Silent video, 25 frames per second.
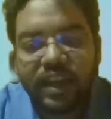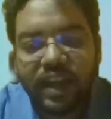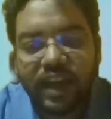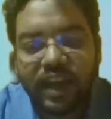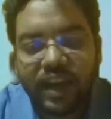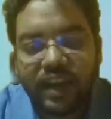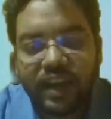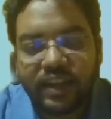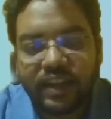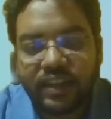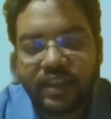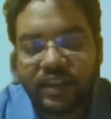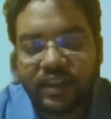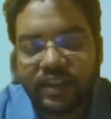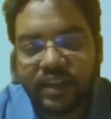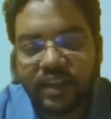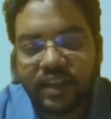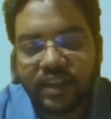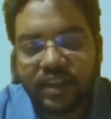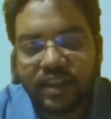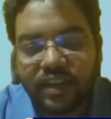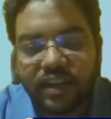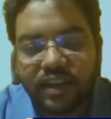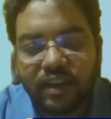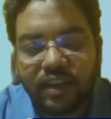
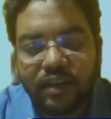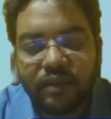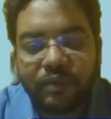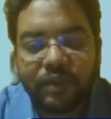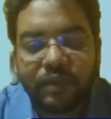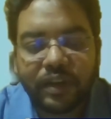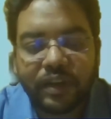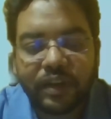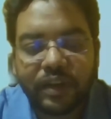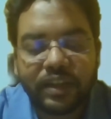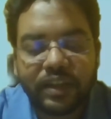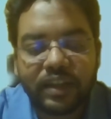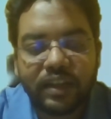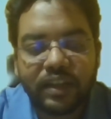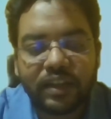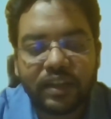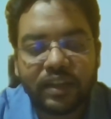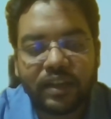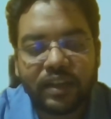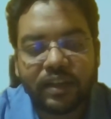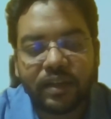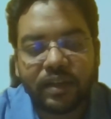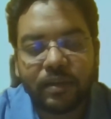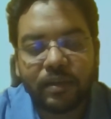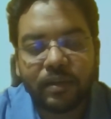and uh, for
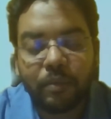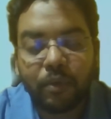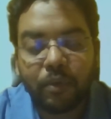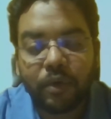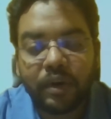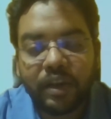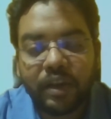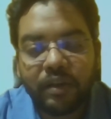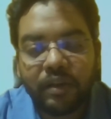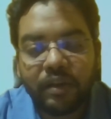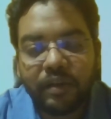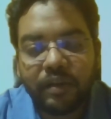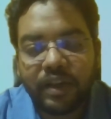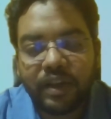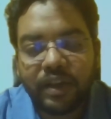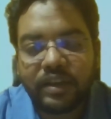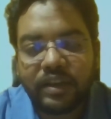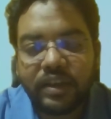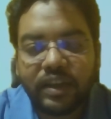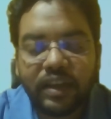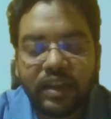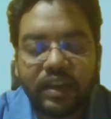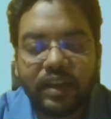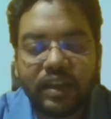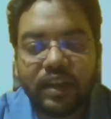the
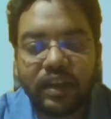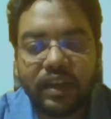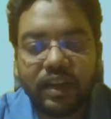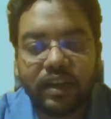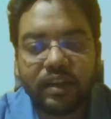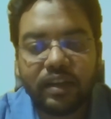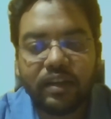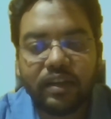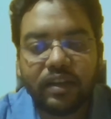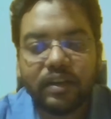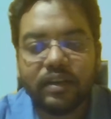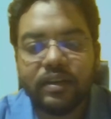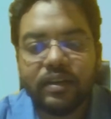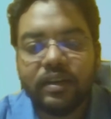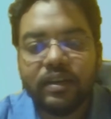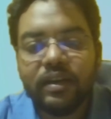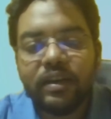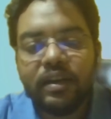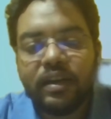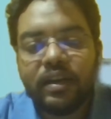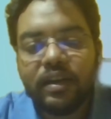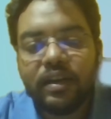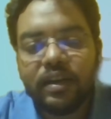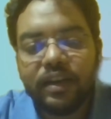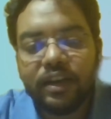motivational uh,
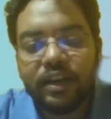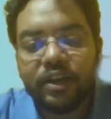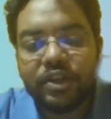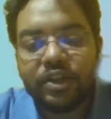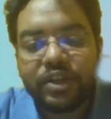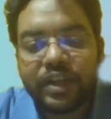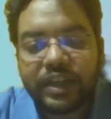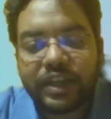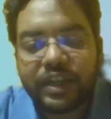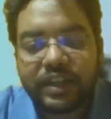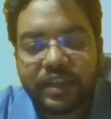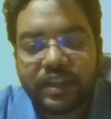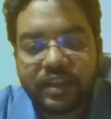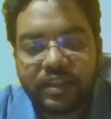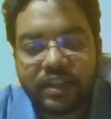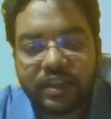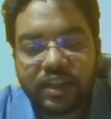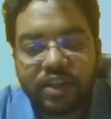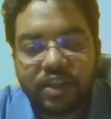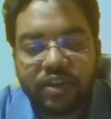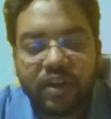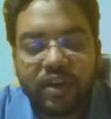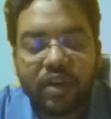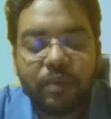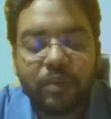
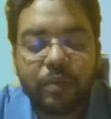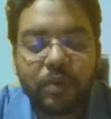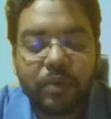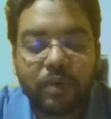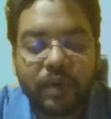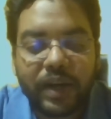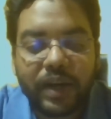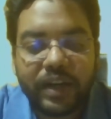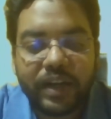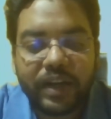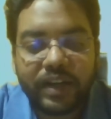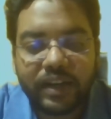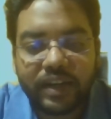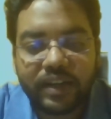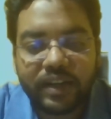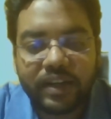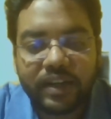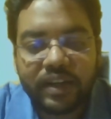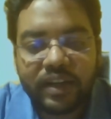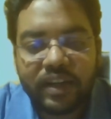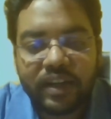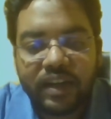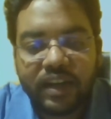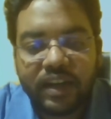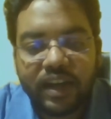illustrations that you have
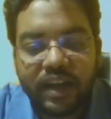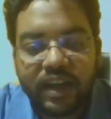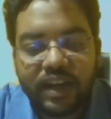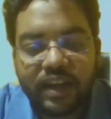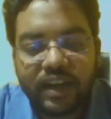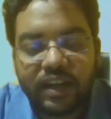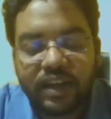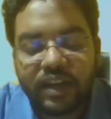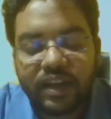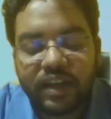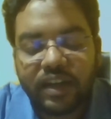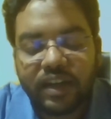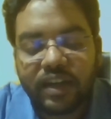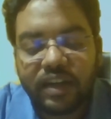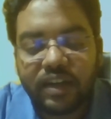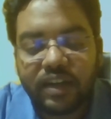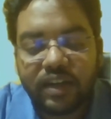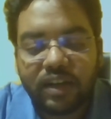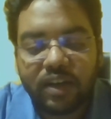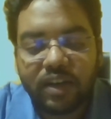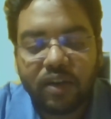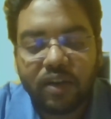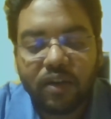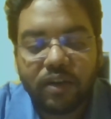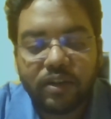provided and
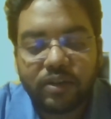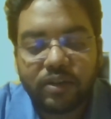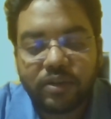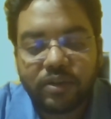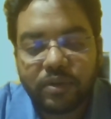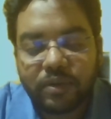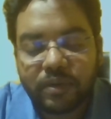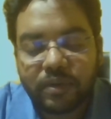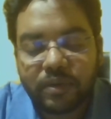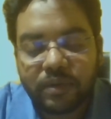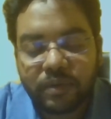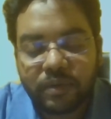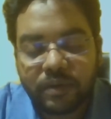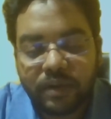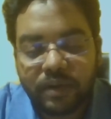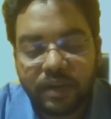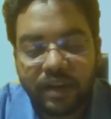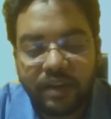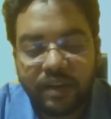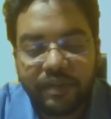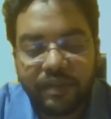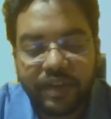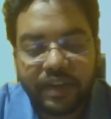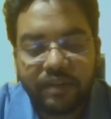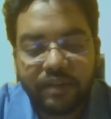uh, also
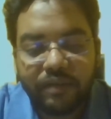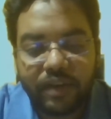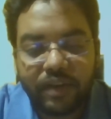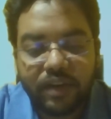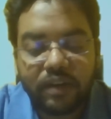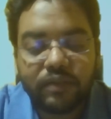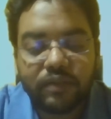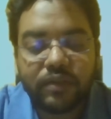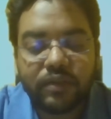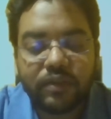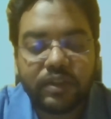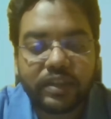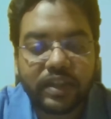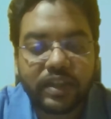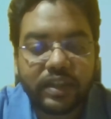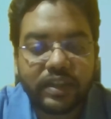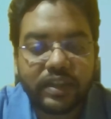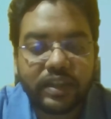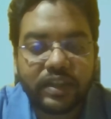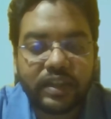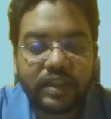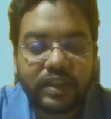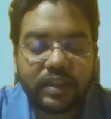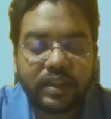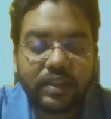given wonderful
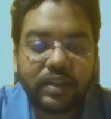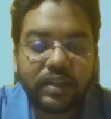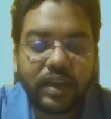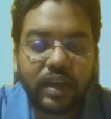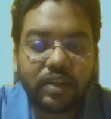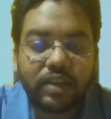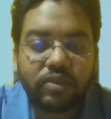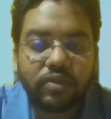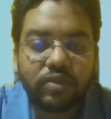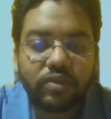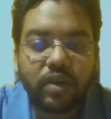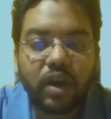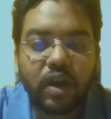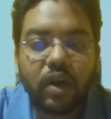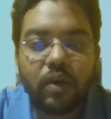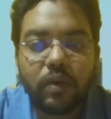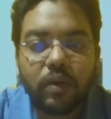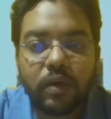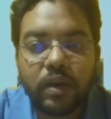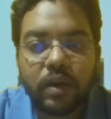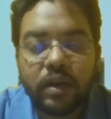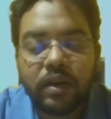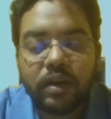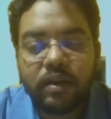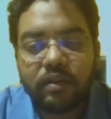suggestions as to
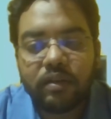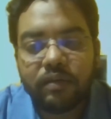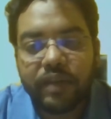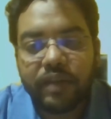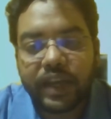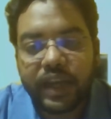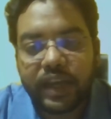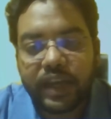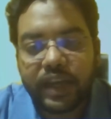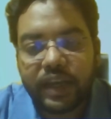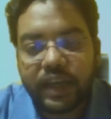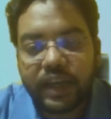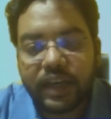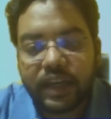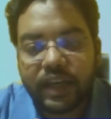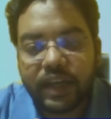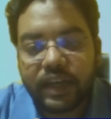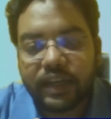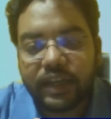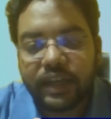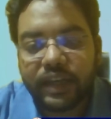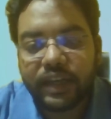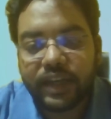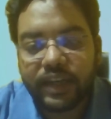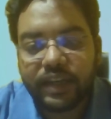how we can
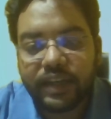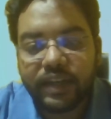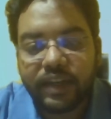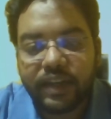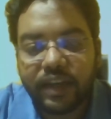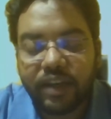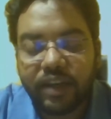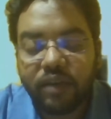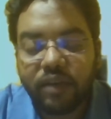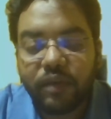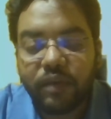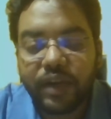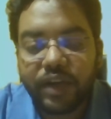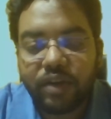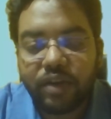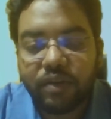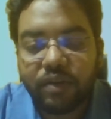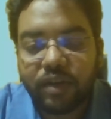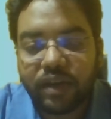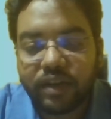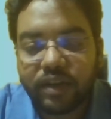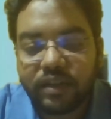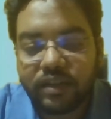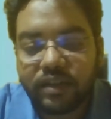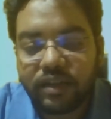inculcate
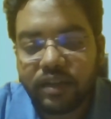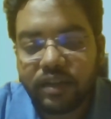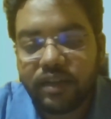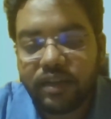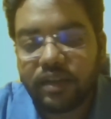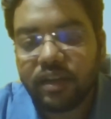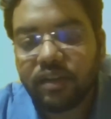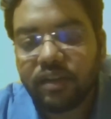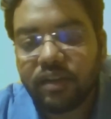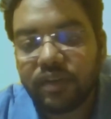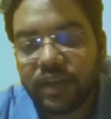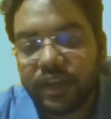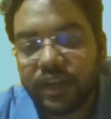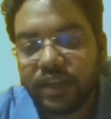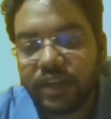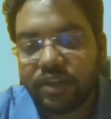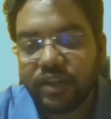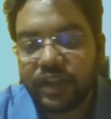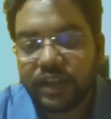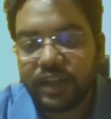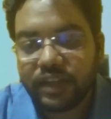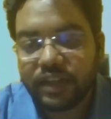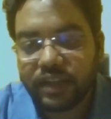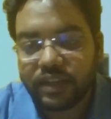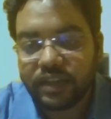innovative culture in our
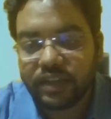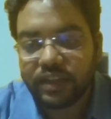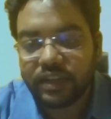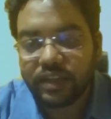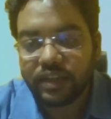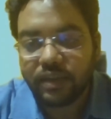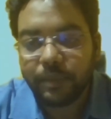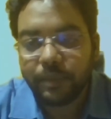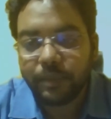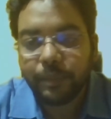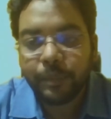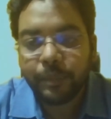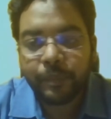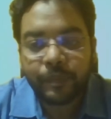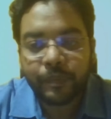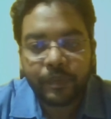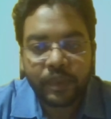education system.